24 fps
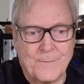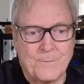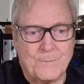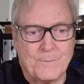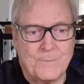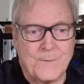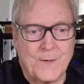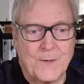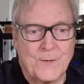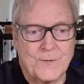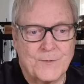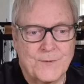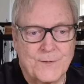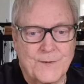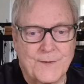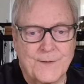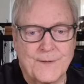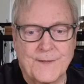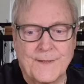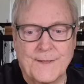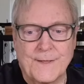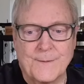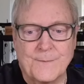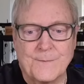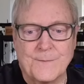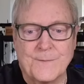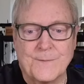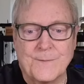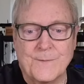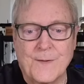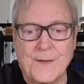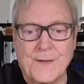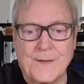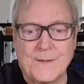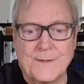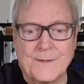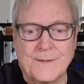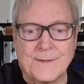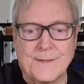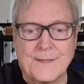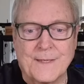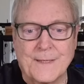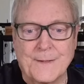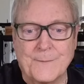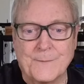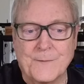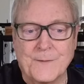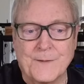Most of them
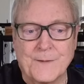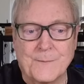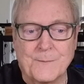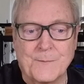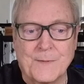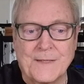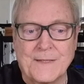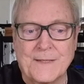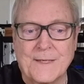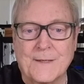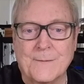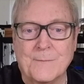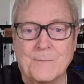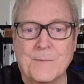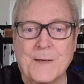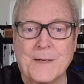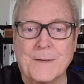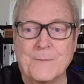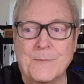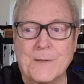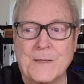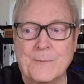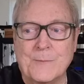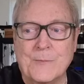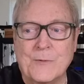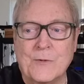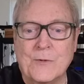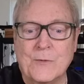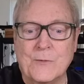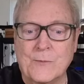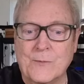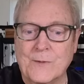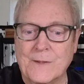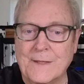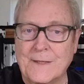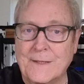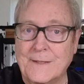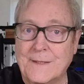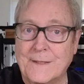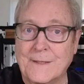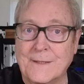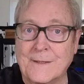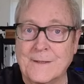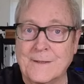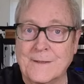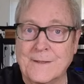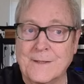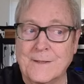seem to be done by people who really
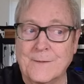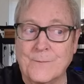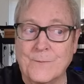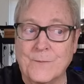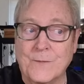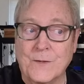didn't